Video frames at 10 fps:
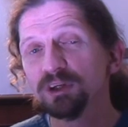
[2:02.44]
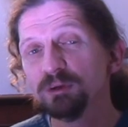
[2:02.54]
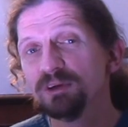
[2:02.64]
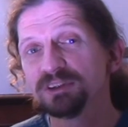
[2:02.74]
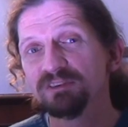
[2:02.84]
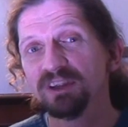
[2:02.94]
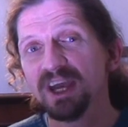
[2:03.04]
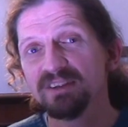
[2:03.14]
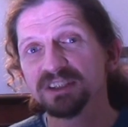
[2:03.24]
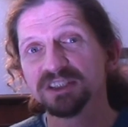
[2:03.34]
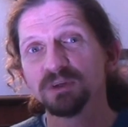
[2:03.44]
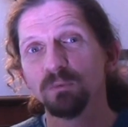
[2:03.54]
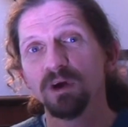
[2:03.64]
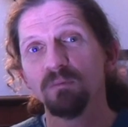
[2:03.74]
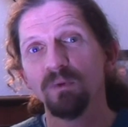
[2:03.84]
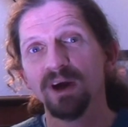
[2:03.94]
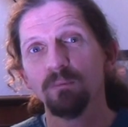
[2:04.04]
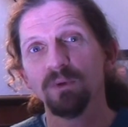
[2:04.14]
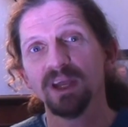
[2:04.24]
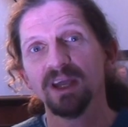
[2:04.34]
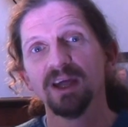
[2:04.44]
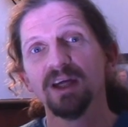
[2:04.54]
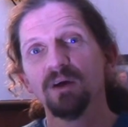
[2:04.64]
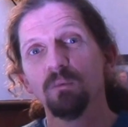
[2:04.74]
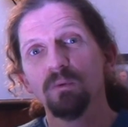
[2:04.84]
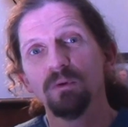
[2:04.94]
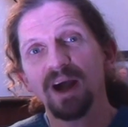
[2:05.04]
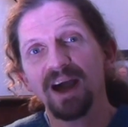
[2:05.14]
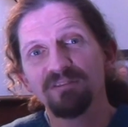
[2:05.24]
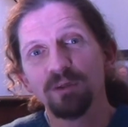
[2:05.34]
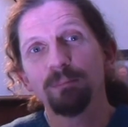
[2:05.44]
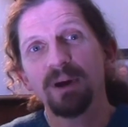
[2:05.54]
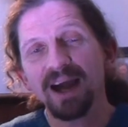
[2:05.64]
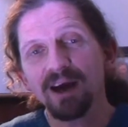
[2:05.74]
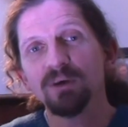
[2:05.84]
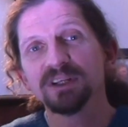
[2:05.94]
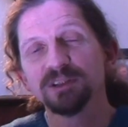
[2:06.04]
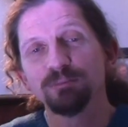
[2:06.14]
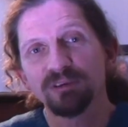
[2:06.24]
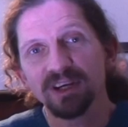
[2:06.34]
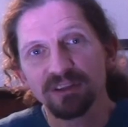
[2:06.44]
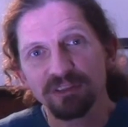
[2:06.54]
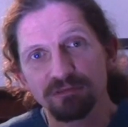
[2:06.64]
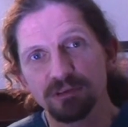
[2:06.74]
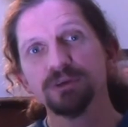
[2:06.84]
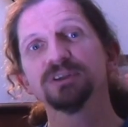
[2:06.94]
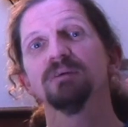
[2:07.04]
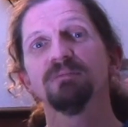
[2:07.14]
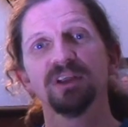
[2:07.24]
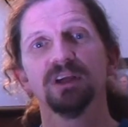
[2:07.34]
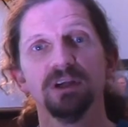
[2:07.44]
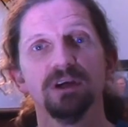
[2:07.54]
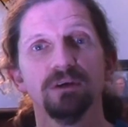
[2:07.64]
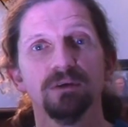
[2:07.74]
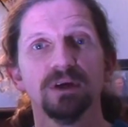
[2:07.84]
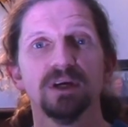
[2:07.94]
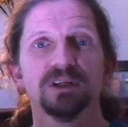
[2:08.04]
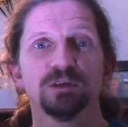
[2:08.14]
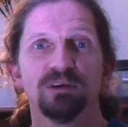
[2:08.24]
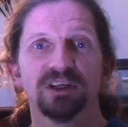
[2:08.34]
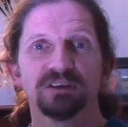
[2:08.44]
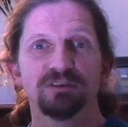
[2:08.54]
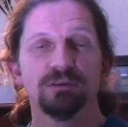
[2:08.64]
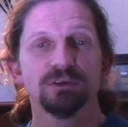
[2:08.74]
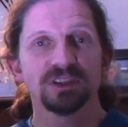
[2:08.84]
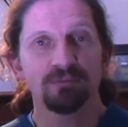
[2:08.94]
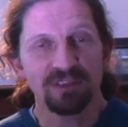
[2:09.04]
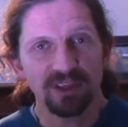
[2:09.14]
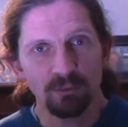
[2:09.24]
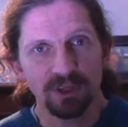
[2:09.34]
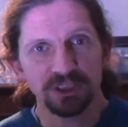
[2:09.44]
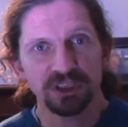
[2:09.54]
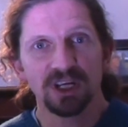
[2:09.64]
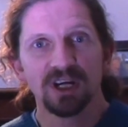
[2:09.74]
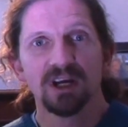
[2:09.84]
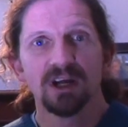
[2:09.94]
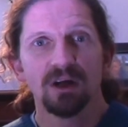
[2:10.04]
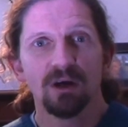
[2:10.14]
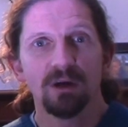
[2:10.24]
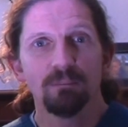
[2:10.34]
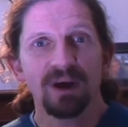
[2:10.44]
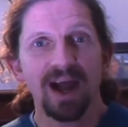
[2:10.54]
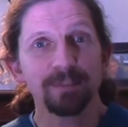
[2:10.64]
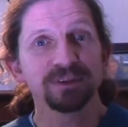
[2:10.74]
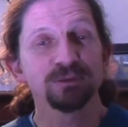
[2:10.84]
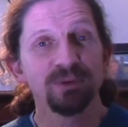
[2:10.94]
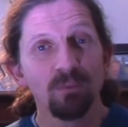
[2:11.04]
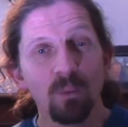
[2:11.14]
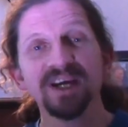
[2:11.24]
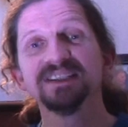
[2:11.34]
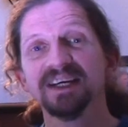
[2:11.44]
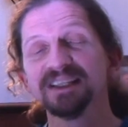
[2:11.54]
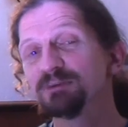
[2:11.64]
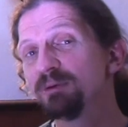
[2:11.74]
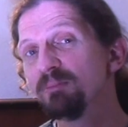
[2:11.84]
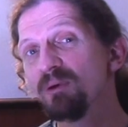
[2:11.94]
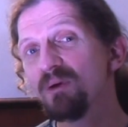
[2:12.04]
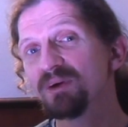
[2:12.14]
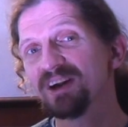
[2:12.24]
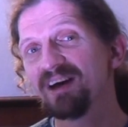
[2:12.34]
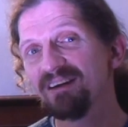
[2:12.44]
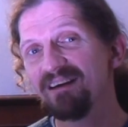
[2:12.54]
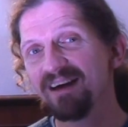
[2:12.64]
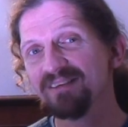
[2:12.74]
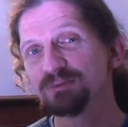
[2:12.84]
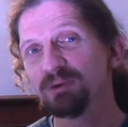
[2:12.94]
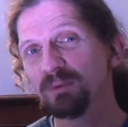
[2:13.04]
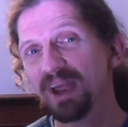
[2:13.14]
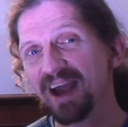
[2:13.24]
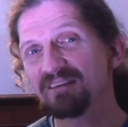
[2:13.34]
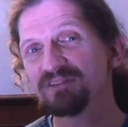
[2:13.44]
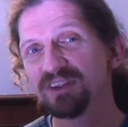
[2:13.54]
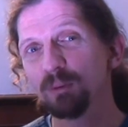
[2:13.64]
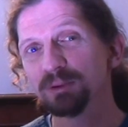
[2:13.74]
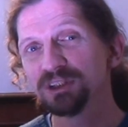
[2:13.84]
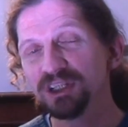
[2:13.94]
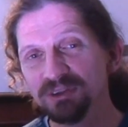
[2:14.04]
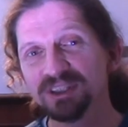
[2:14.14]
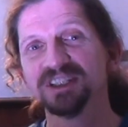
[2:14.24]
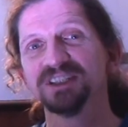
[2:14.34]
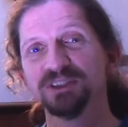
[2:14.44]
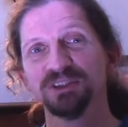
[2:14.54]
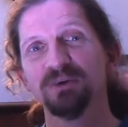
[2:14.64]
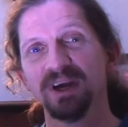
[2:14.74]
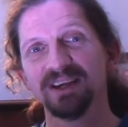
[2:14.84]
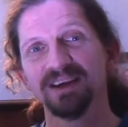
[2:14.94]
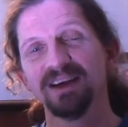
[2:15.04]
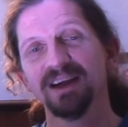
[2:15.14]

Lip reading: the new moons of the year, this is the one where we have the power to bring through something new, to bring through something which perhaps has been waiting to be born in our lives, but we have the opportunity to do it